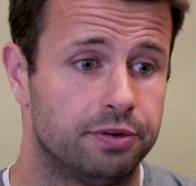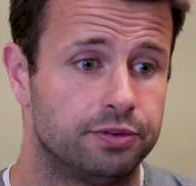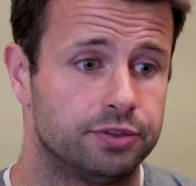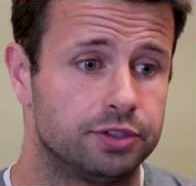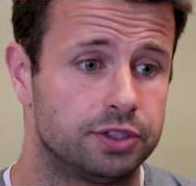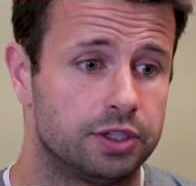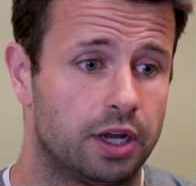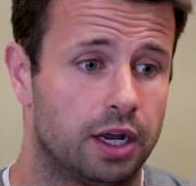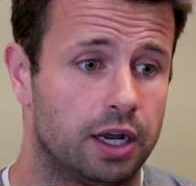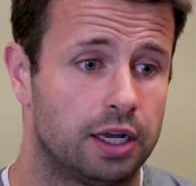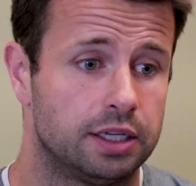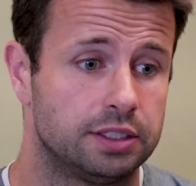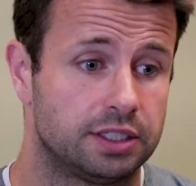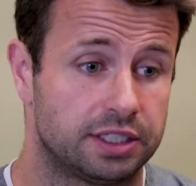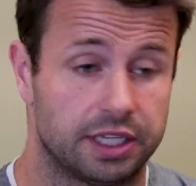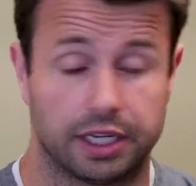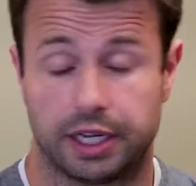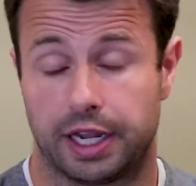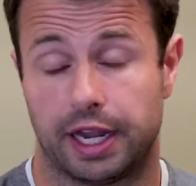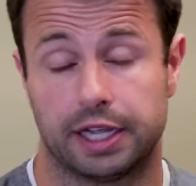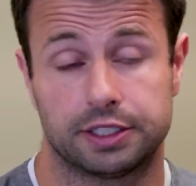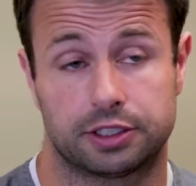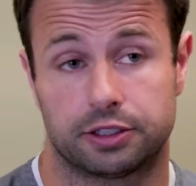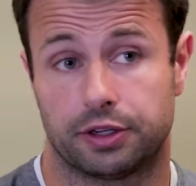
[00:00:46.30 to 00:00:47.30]
of skin
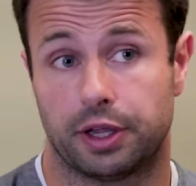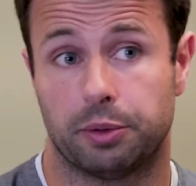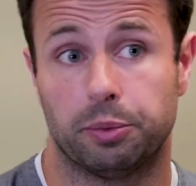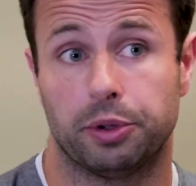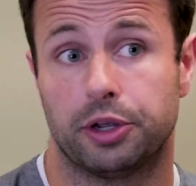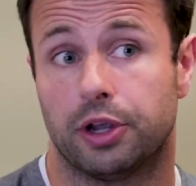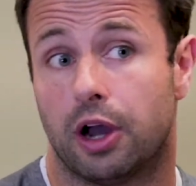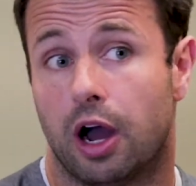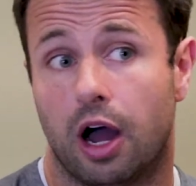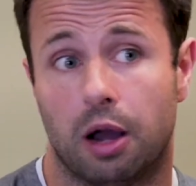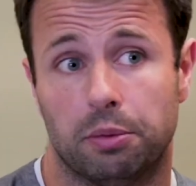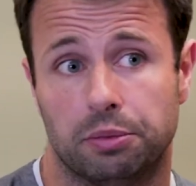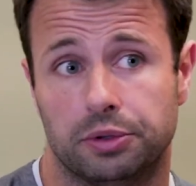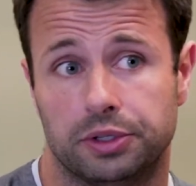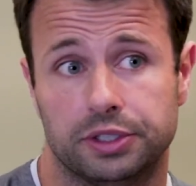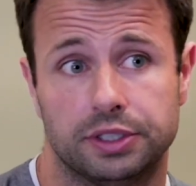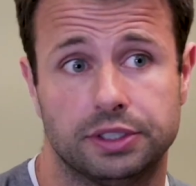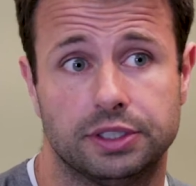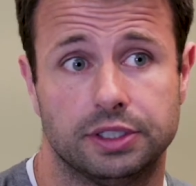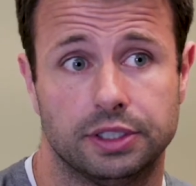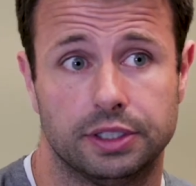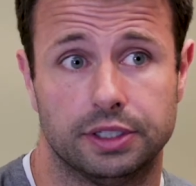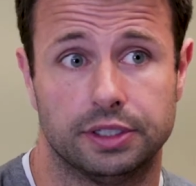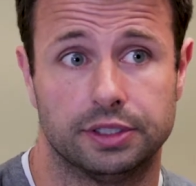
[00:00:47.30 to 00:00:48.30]
cancer that we commonly
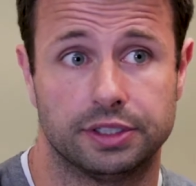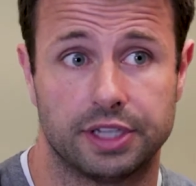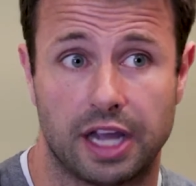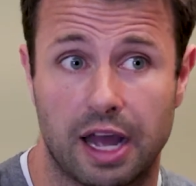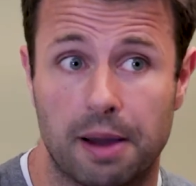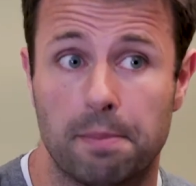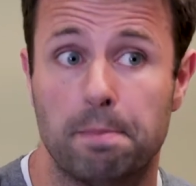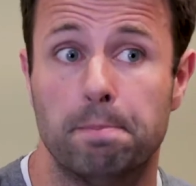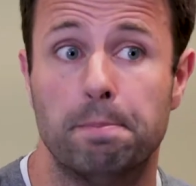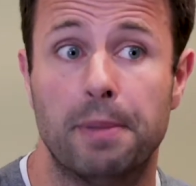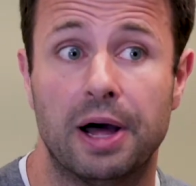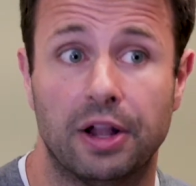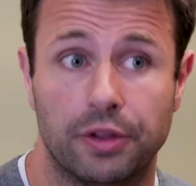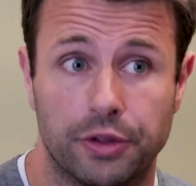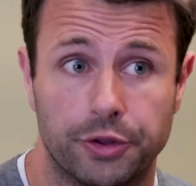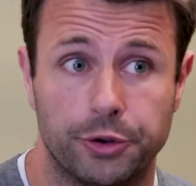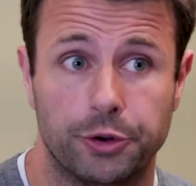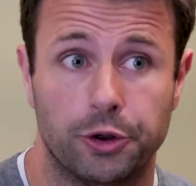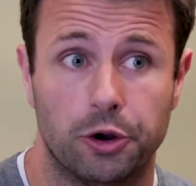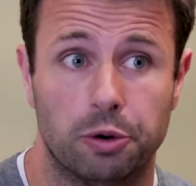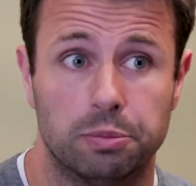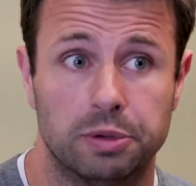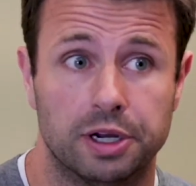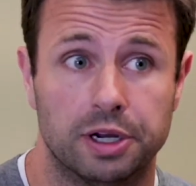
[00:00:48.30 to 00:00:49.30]
see is a
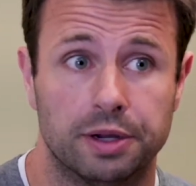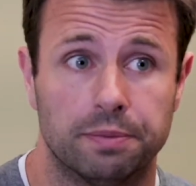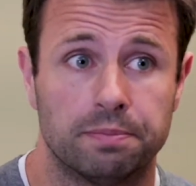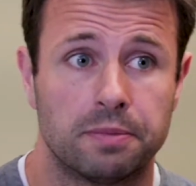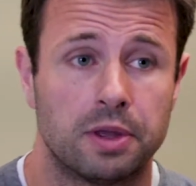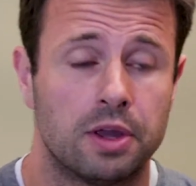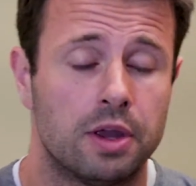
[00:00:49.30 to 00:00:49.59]
melanoma,